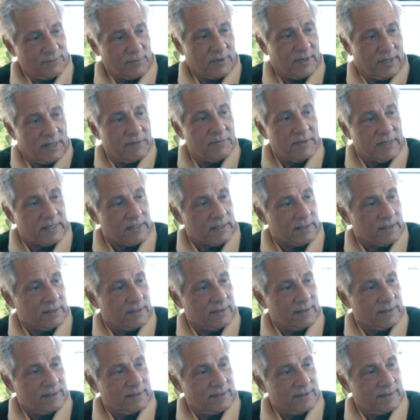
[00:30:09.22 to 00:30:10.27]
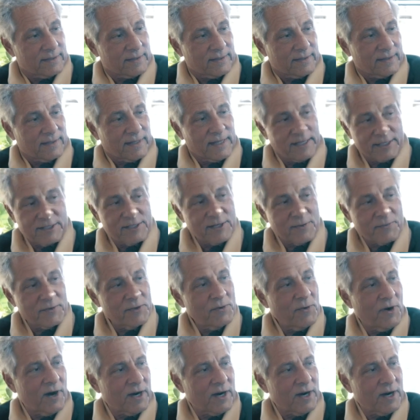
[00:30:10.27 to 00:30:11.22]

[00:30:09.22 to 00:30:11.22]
for a living. Interview